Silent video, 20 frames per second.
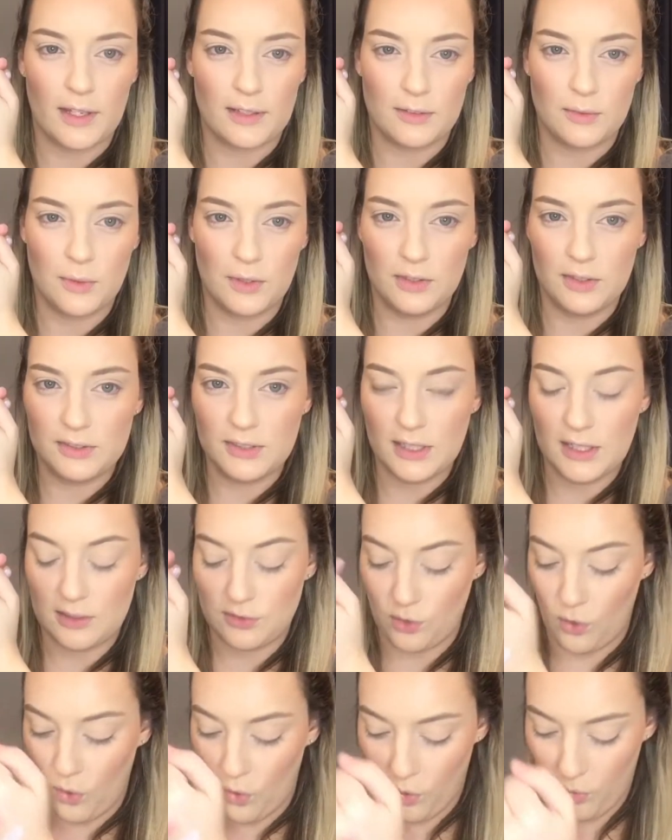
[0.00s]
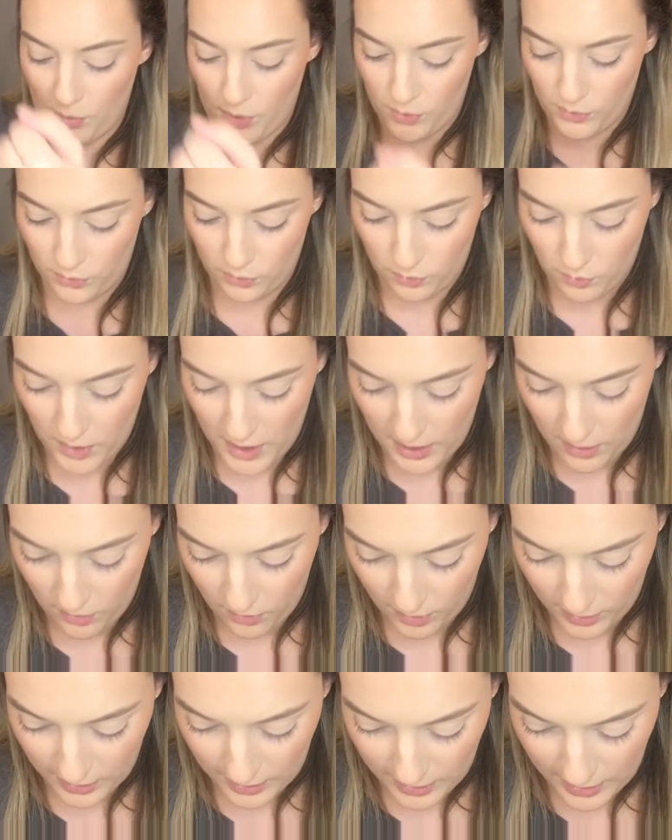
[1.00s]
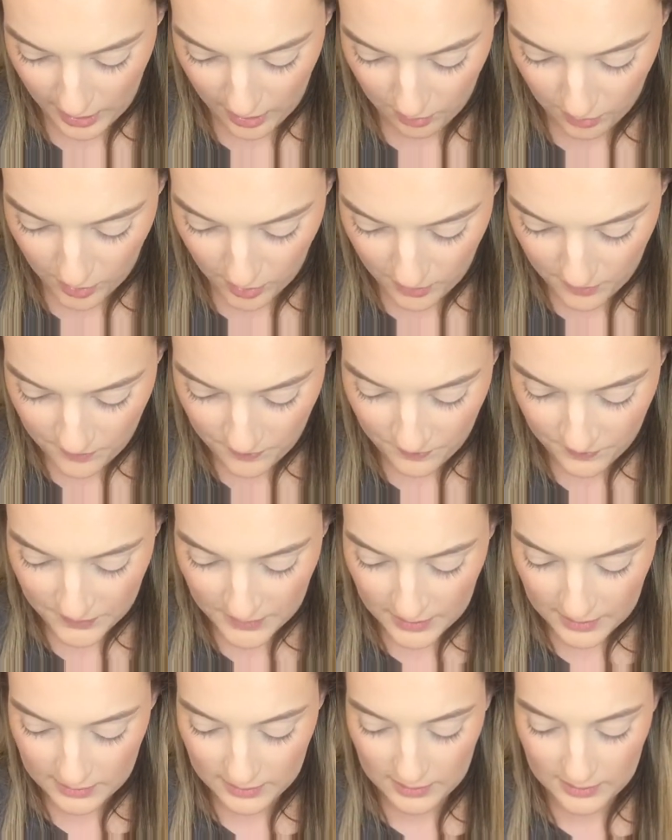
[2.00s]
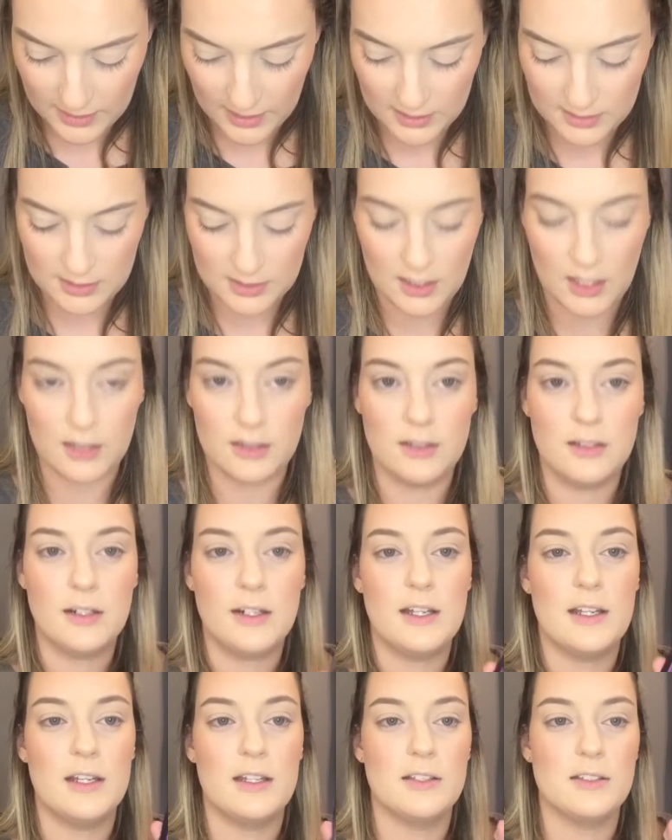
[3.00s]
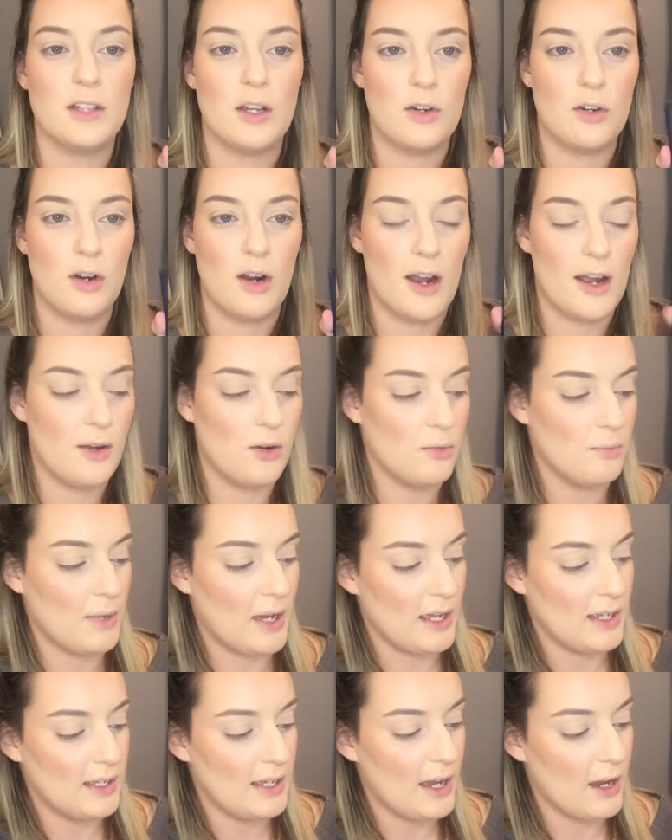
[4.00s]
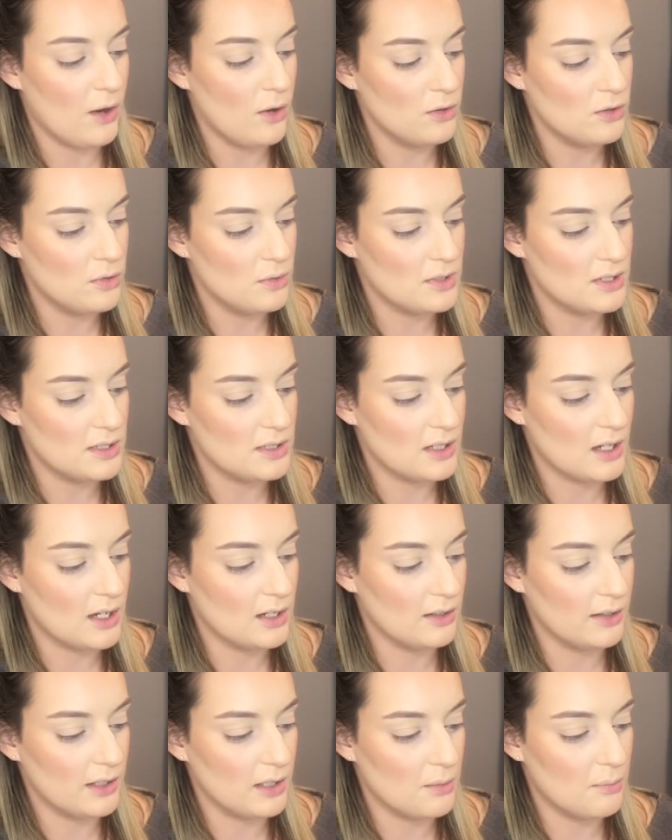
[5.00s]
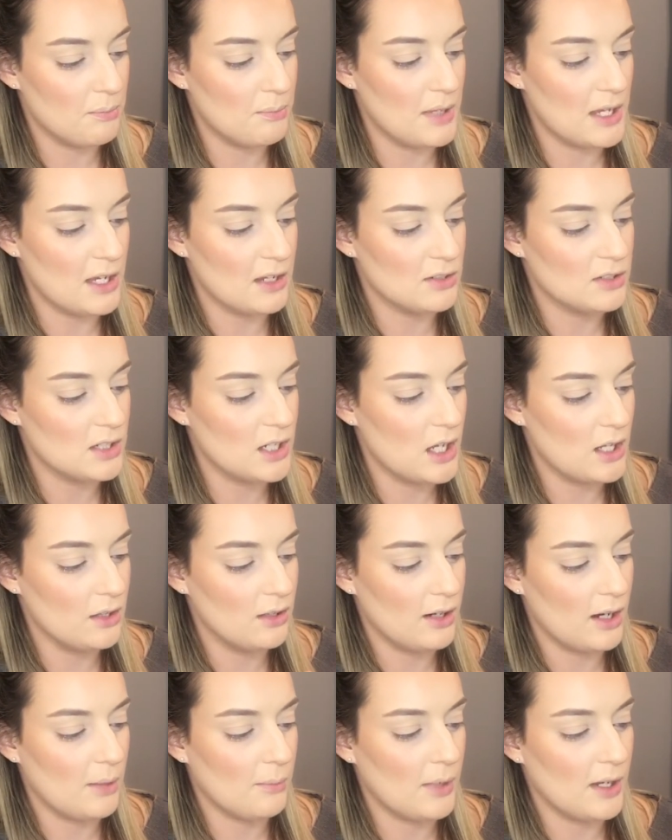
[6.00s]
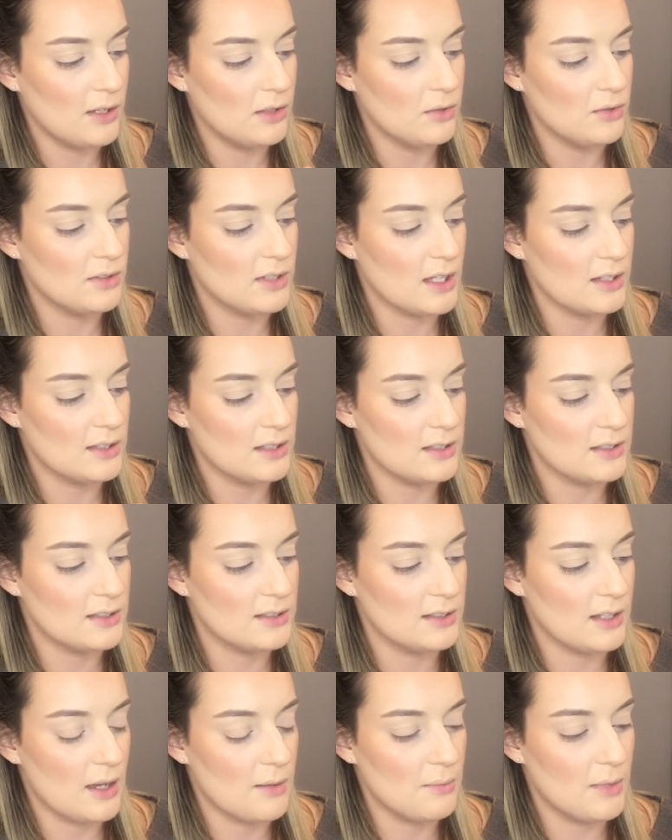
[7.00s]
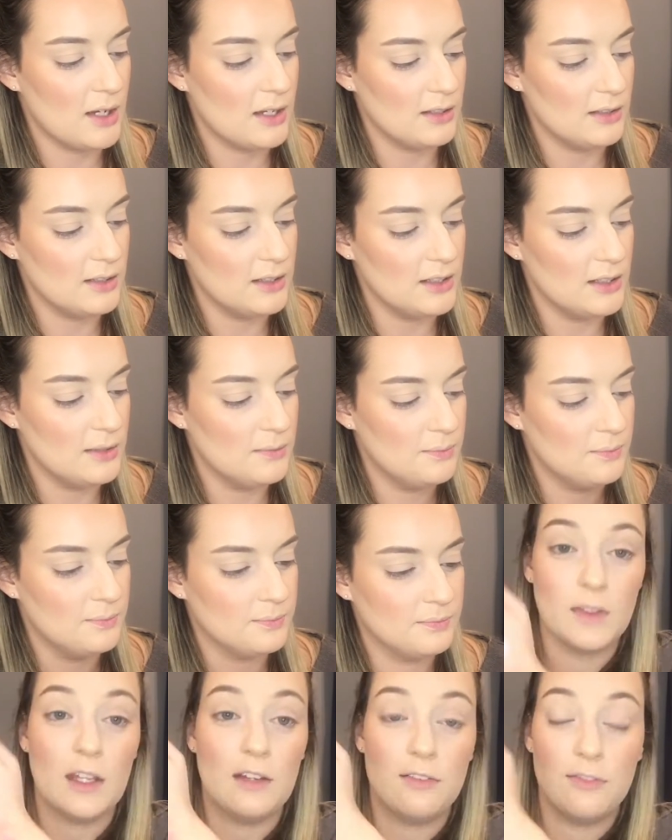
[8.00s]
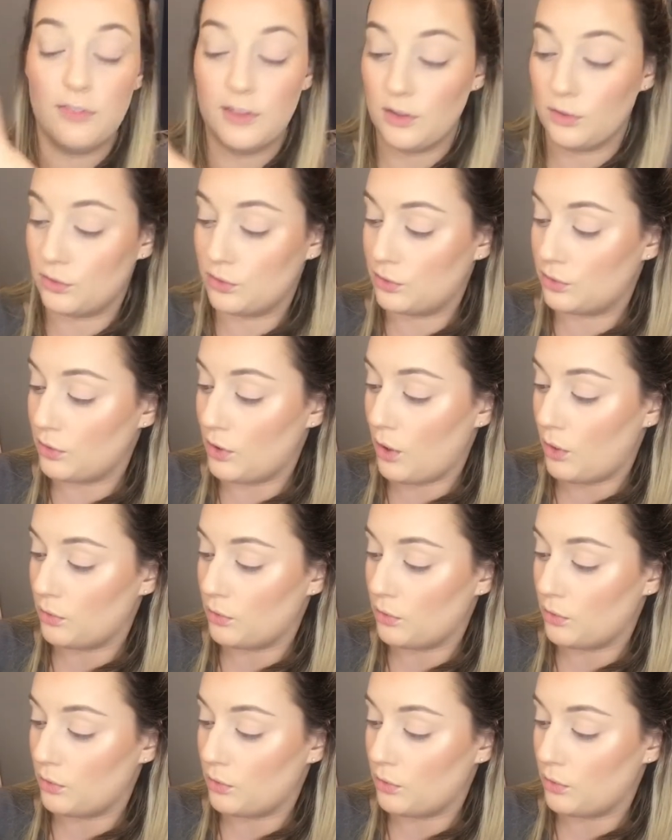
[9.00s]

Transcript: so it looks like it's almost white on camera. The next color is Cry on My Couch, which is kind of like a beige color. I might use that to set my lid. They feel so